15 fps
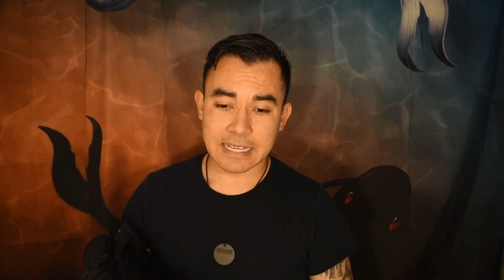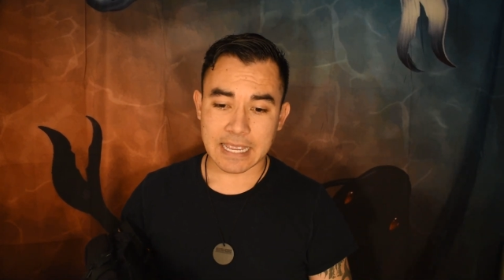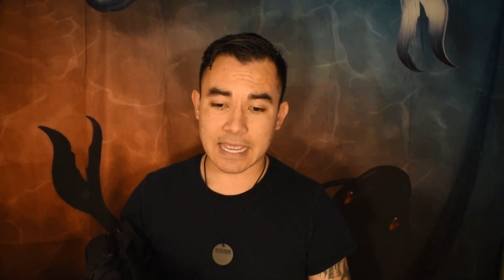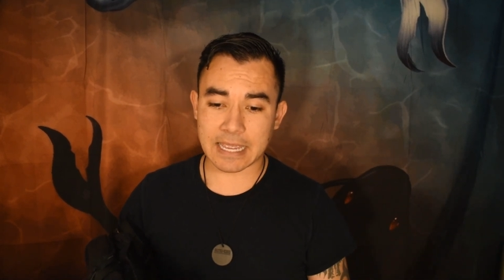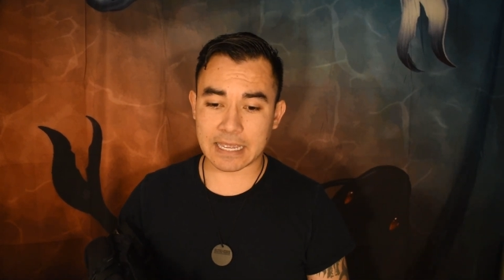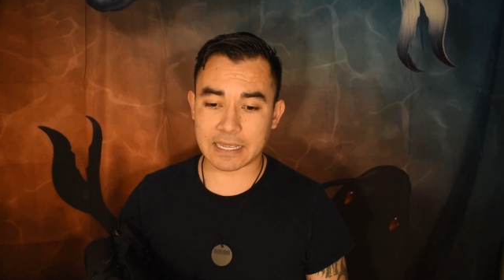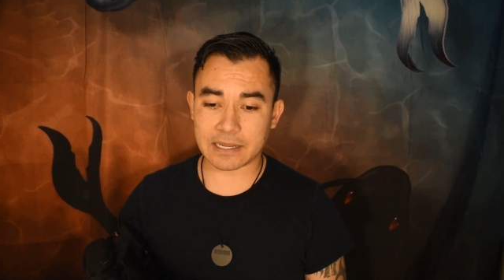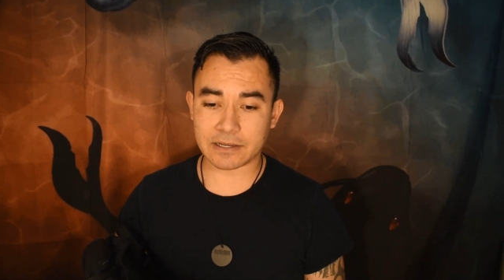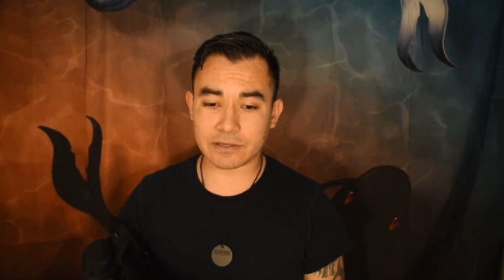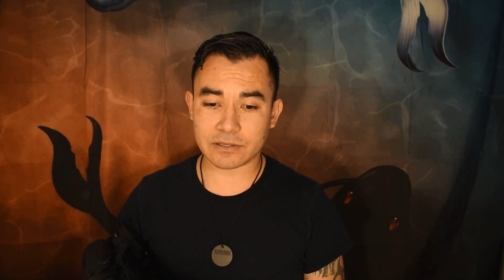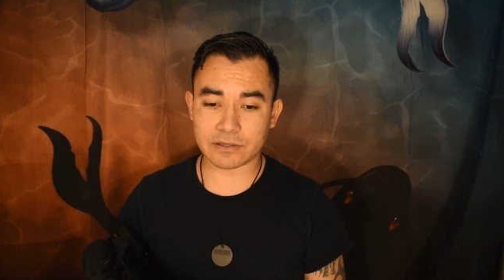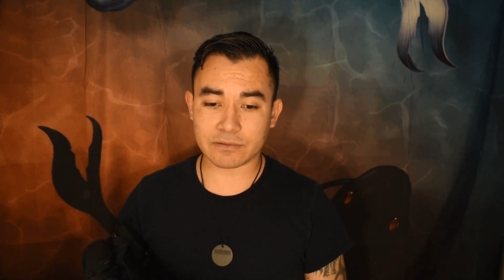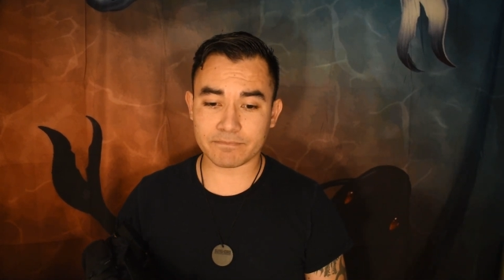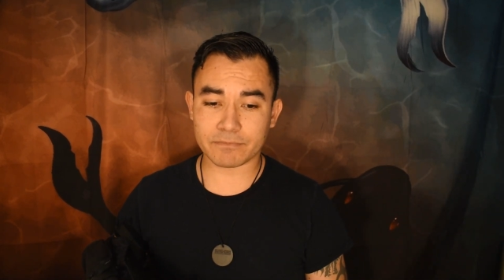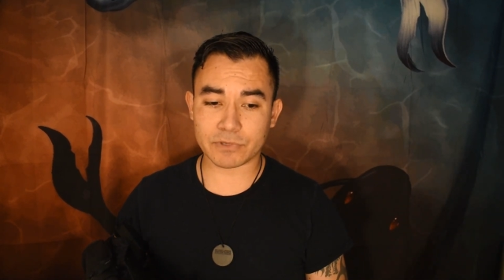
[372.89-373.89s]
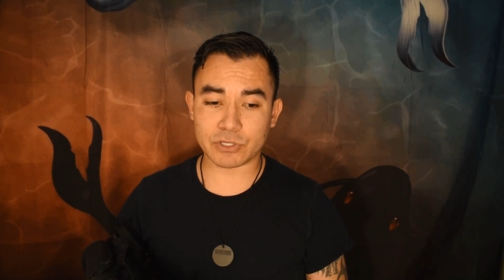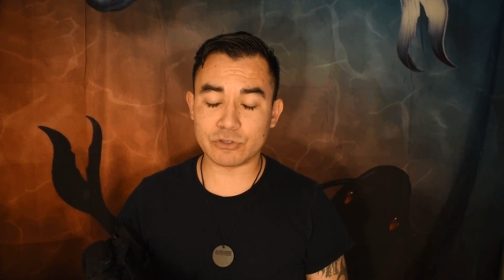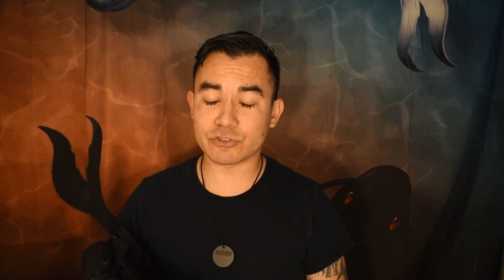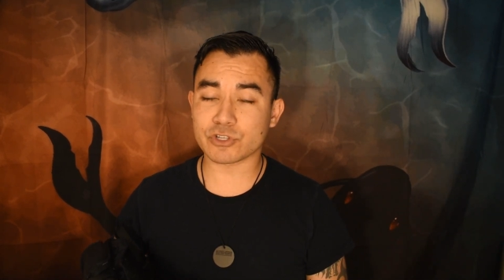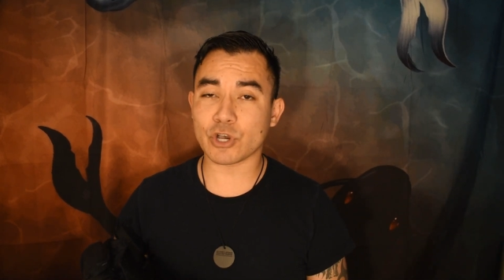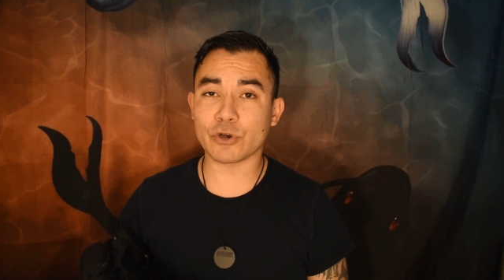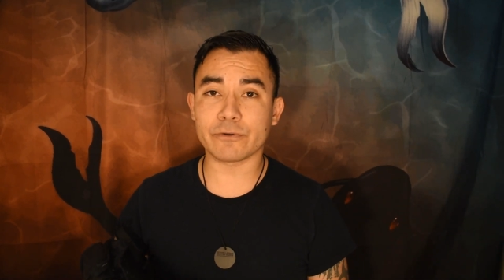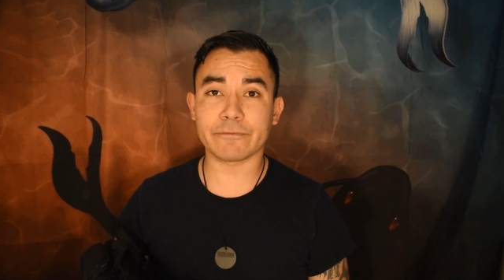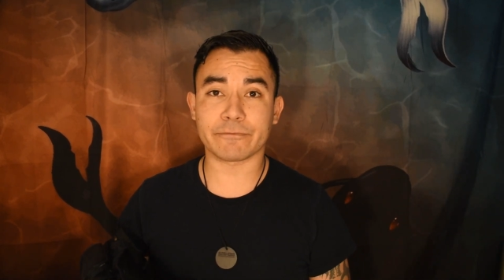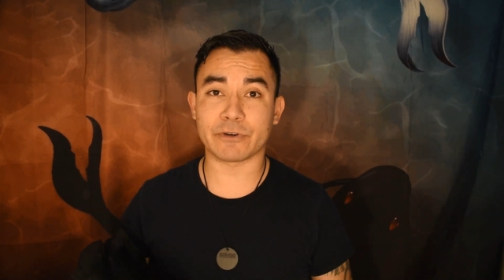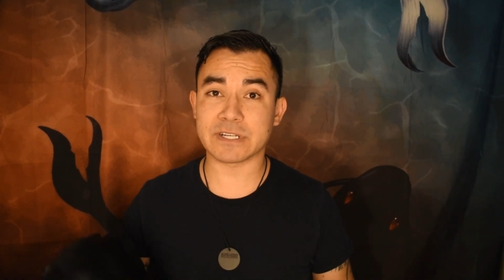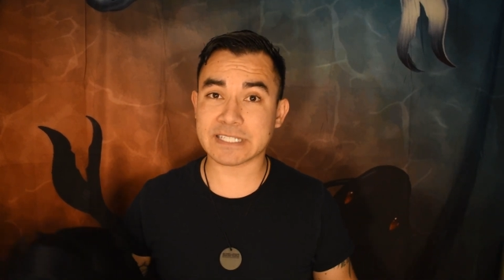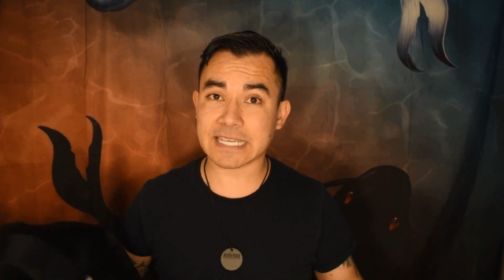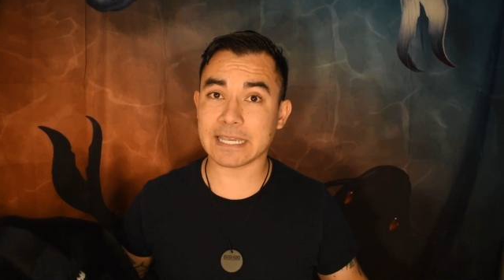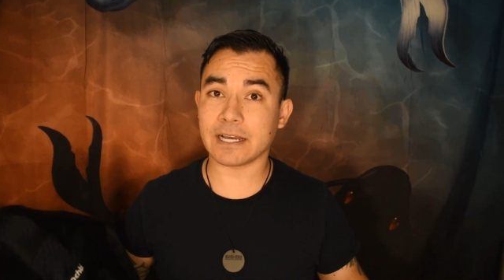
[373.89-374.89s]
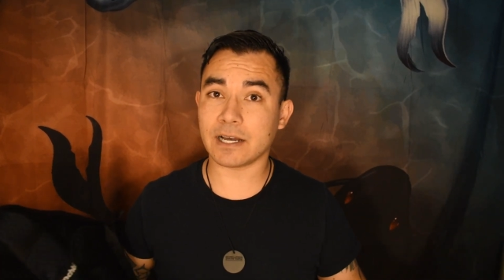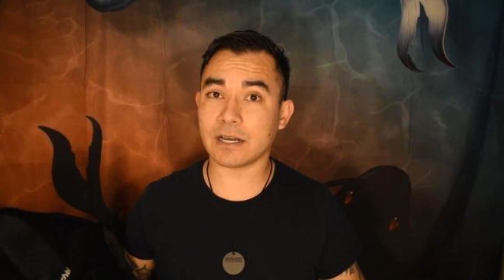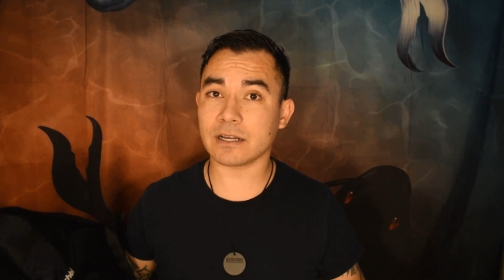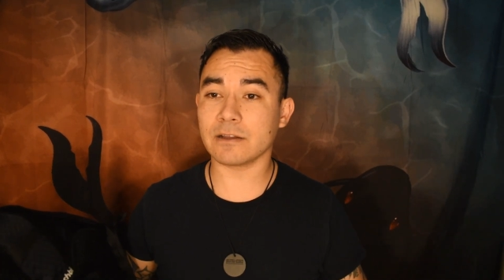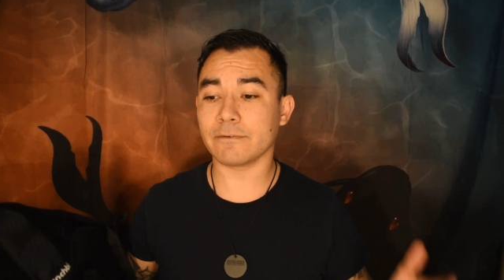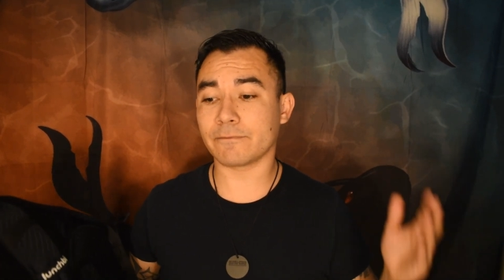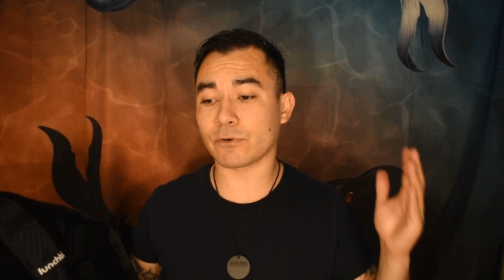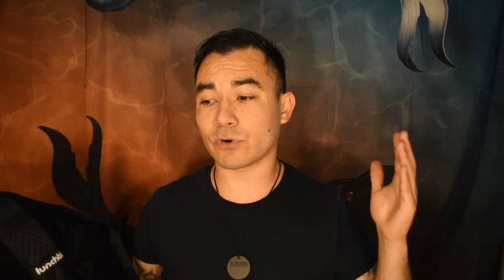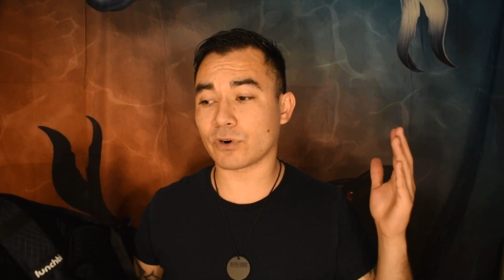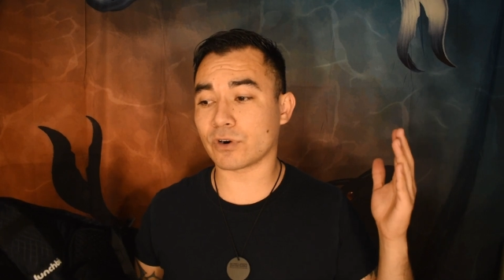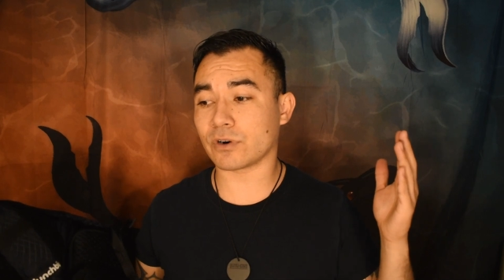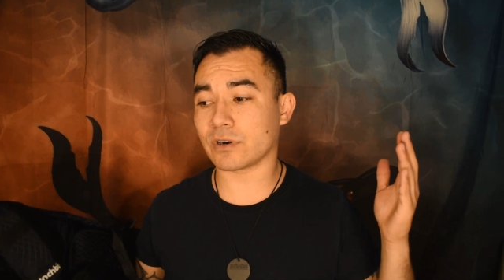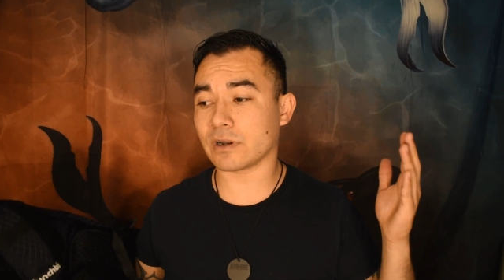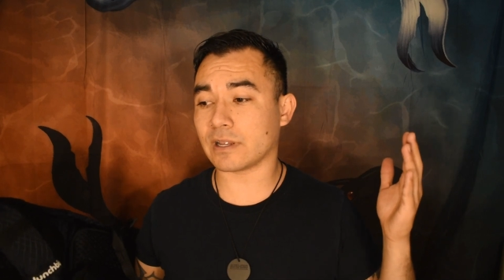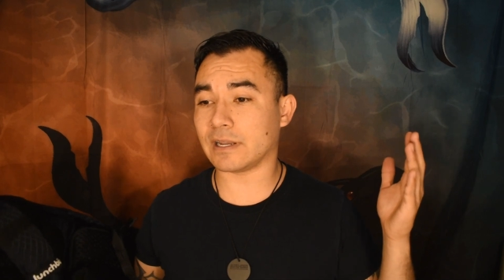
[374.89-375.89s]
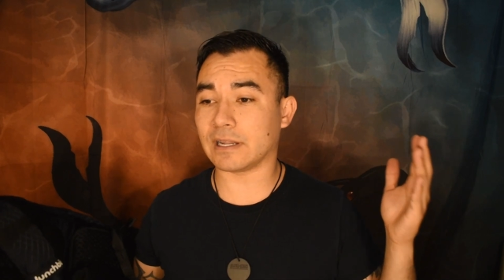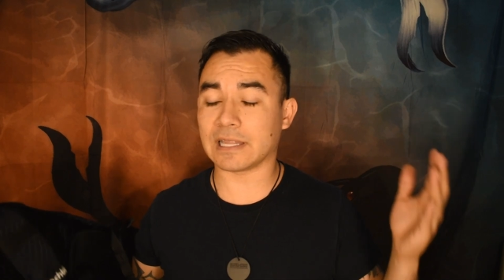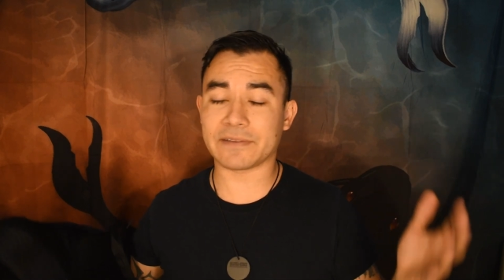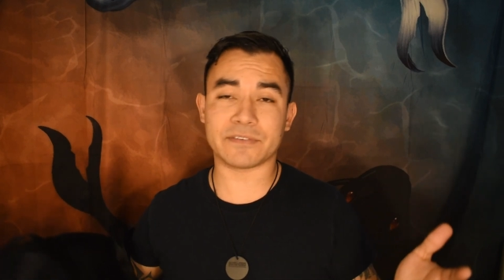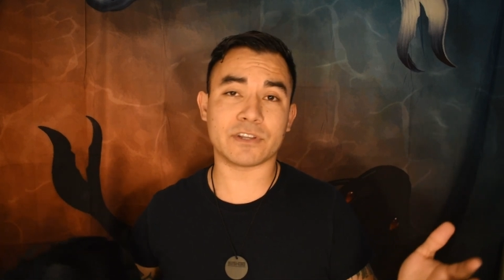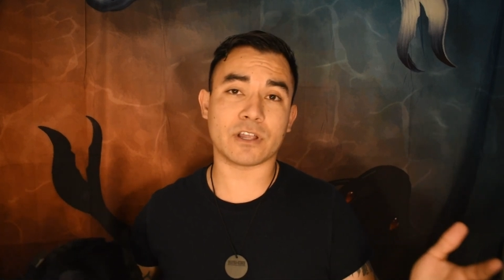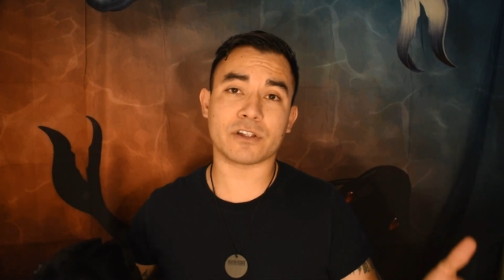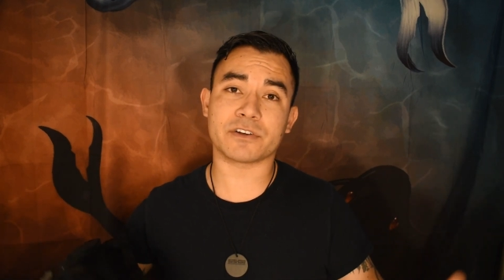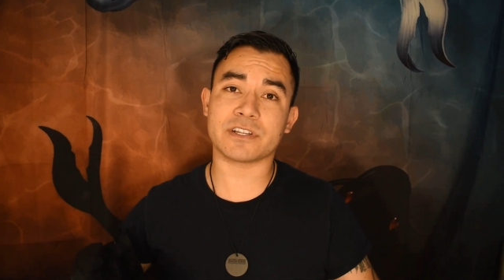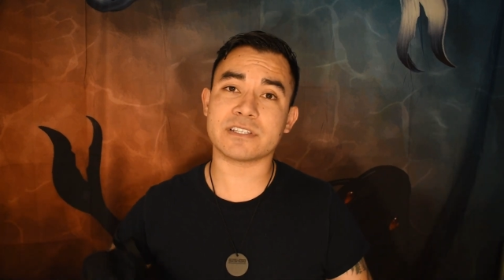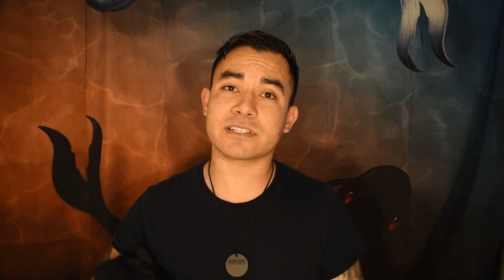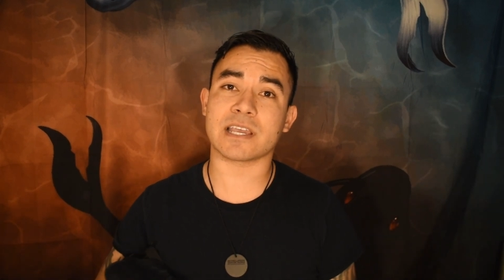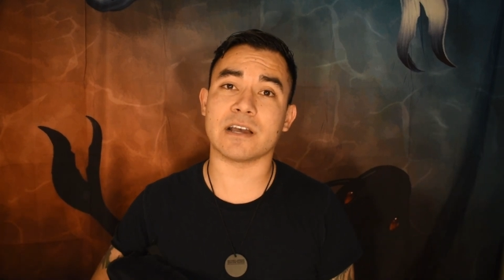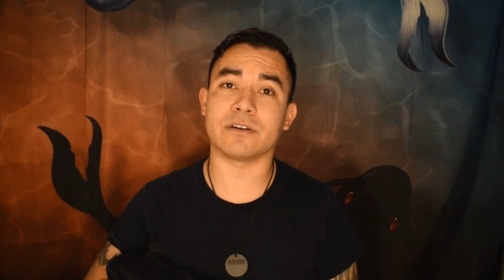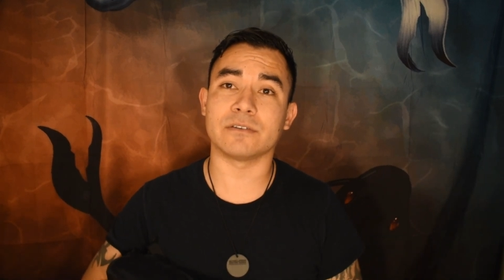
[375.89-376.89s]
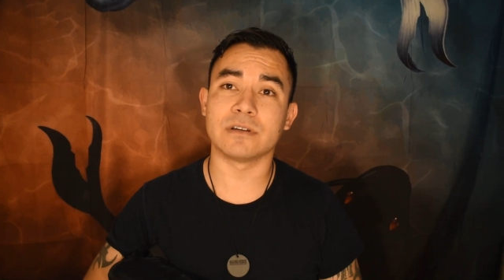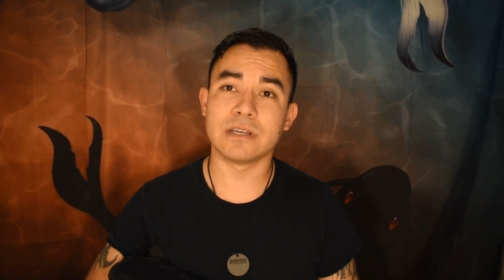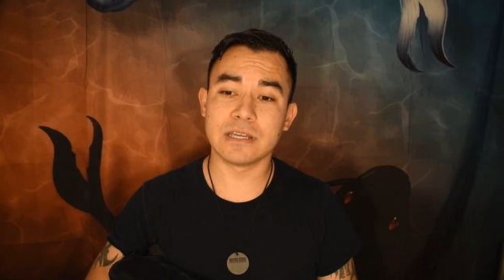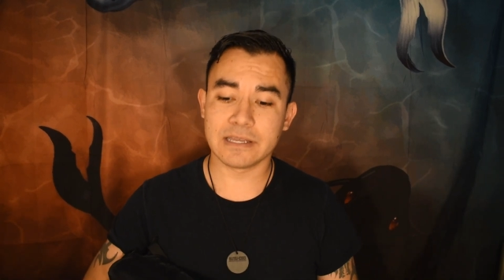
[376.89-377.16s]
And use code FriskyHug for an $11 discount.